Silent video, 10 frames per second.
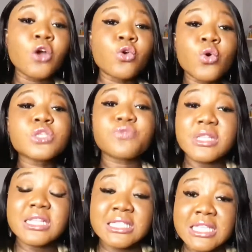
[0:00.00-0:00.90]
goals for
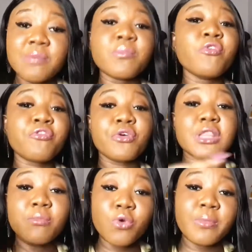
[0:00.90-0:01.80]
the team for
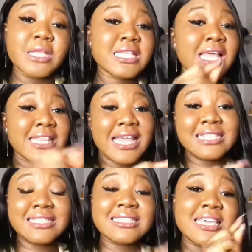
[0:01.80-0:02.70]
the moment. That
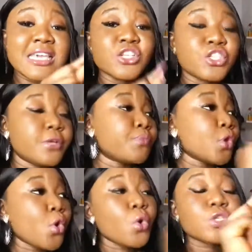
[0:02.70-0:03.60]
is e.g.
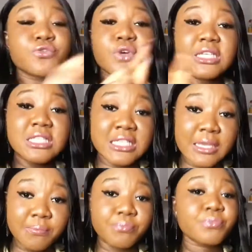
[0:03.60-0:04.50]
goals for the
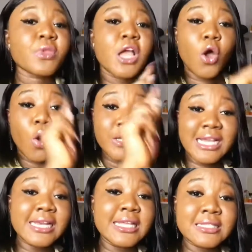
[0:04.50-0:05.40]
team.
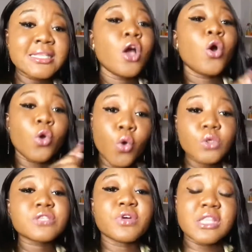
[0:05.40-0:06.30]
Underneath,
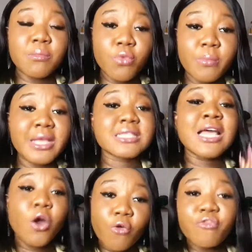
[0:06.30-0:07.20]
goals for the moment
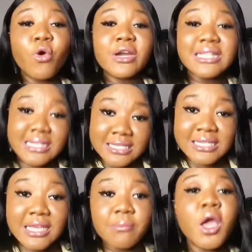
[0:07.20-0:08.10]
for the
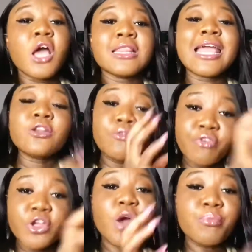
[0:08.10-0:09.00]
team. Then
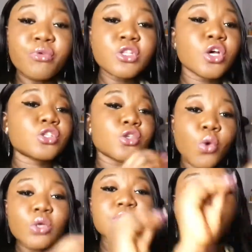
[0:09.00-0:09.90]
for your product,
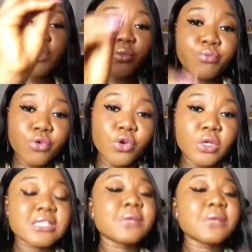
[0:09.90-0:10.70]
goals for the product,